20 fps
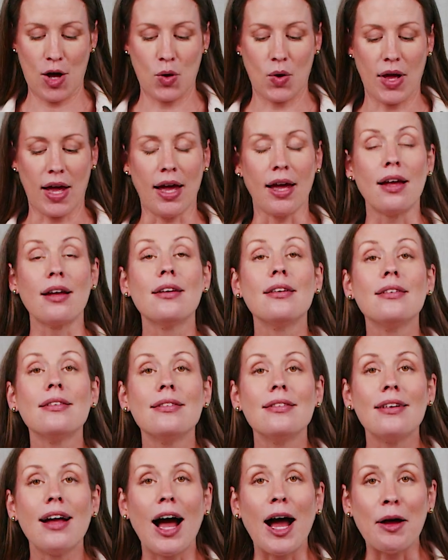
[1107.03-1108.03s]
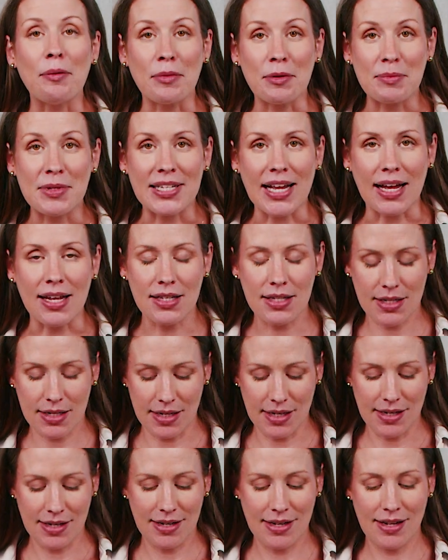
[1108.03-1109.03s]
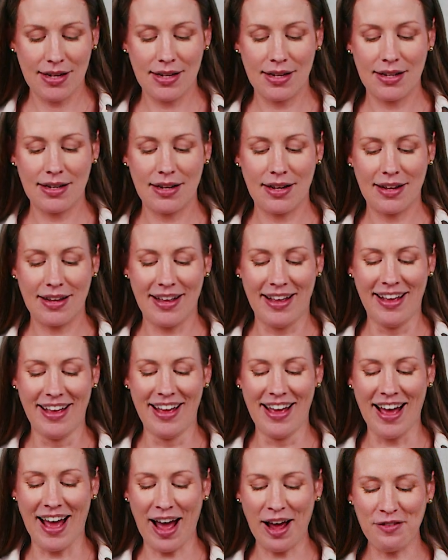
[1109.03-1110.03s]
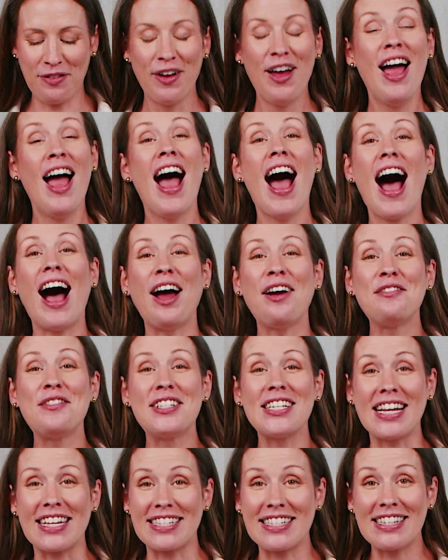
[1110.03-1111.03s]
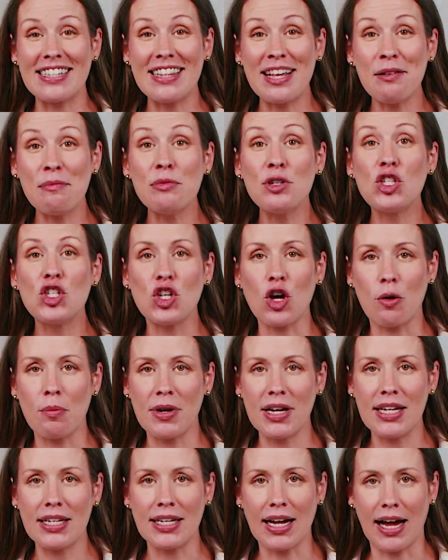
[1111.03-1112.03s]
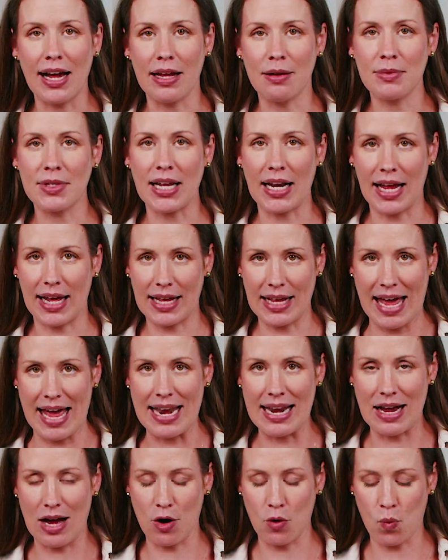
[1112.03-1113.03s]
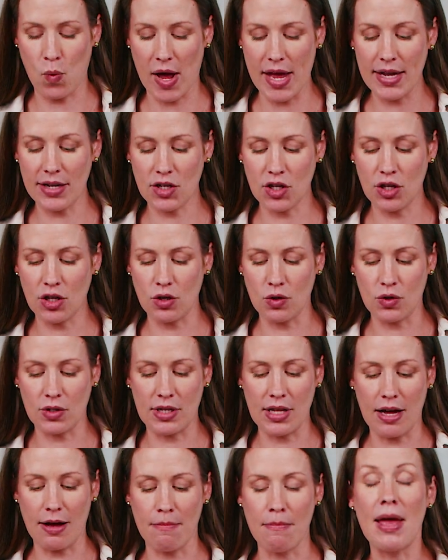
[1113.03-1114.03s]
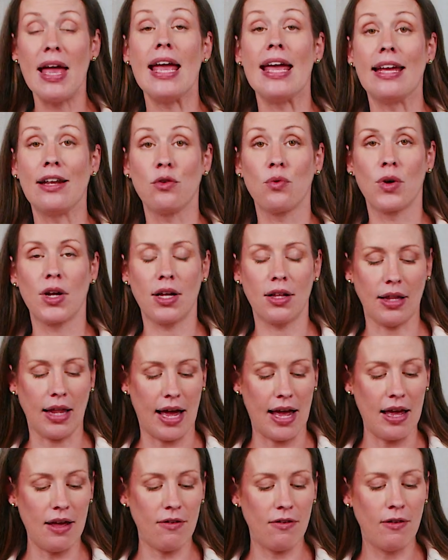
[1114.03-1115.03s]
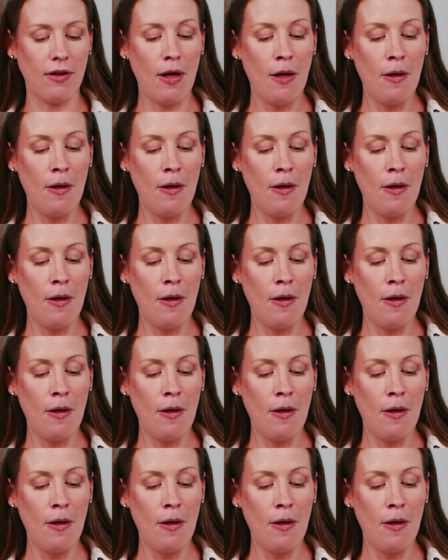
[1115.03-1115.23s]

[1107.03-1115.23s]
Okay, I'm obsessed. I've tested them so many times and I cannot wait to use them in real life.